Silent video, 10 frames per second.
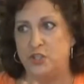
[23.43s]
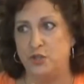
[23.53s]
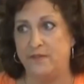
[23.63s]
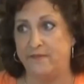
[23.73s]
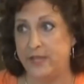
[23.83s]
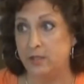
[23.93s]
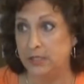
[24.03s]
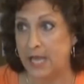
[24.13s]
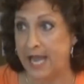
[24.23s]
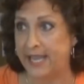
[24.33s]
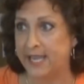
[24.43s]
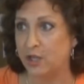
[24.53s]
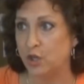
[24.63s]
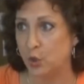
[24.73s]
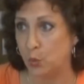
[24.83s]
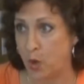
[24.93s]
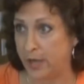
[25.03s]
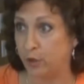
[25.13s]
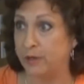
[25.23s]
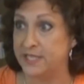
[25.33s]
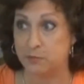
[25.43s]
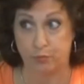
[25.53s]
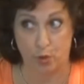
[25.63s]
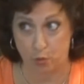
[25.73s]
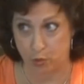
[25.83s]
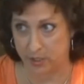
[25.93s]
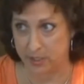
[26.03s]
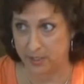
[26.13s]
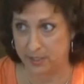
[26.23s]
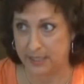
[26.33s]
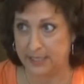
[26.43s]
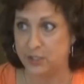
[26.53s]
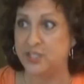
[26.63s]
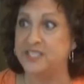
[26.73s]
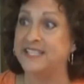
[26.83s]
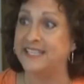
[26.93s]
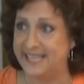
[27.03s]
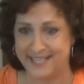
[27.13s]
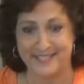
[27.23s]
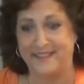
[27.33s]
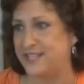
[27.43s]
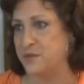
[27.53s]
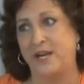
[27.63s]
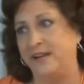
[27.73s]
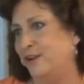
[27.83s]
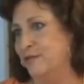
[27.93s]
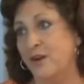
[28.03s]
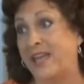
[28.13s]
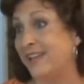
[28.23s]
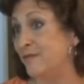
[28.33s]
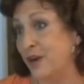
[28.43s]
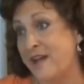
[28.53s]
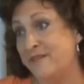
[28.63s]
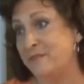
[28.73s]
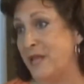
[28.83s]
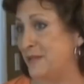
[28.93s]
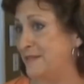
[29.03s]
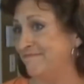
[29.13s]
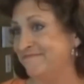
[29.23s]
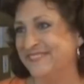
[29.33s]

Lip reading: Do you feel like your water has broken? And she said yes, and that's when I knew, okay, we're having a baby.